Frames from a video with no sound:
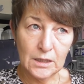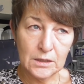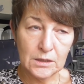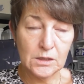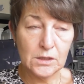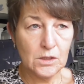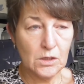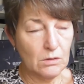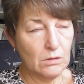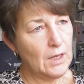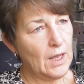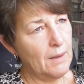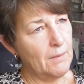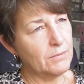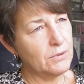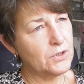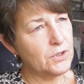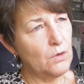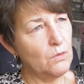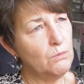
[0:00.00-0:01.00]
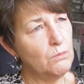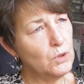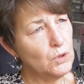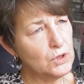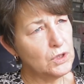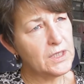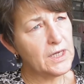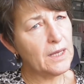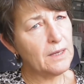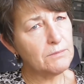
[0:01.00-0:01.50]
So
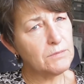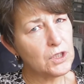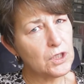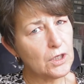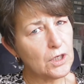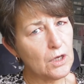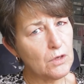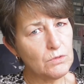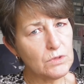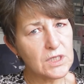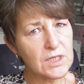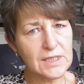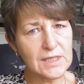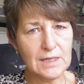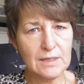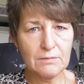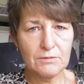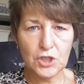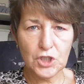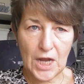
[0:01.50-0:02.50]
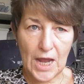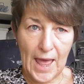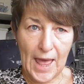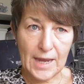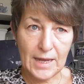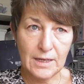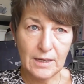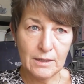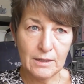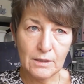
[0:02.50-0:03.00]
Monday I'm going to see
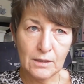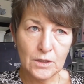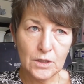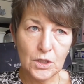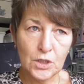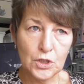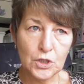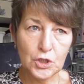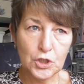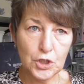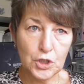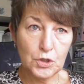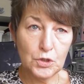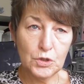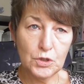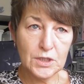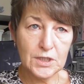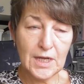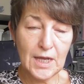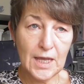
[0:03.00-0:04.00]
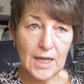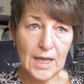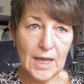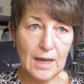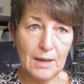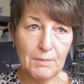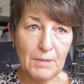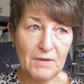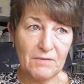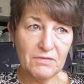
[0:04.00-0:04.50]
Jen. Tuesday
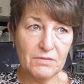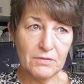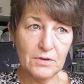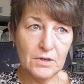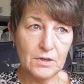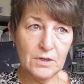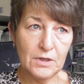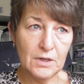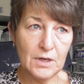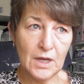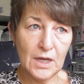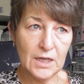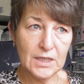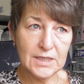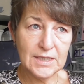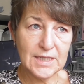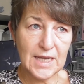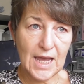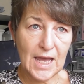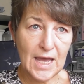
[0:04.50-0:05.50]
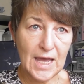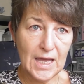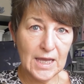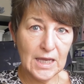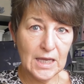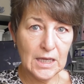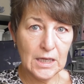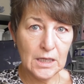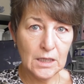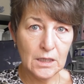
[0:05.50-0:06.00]
I'm having a
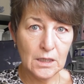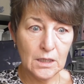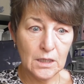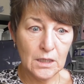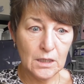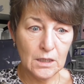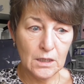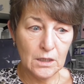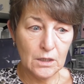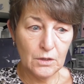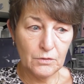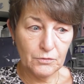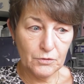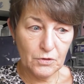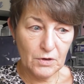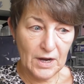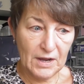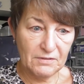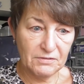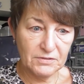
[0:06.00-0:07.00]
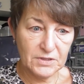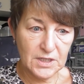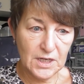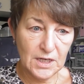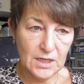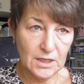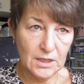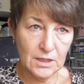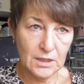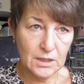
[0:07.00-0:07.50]
day of
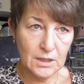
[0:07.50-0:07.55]
crafting.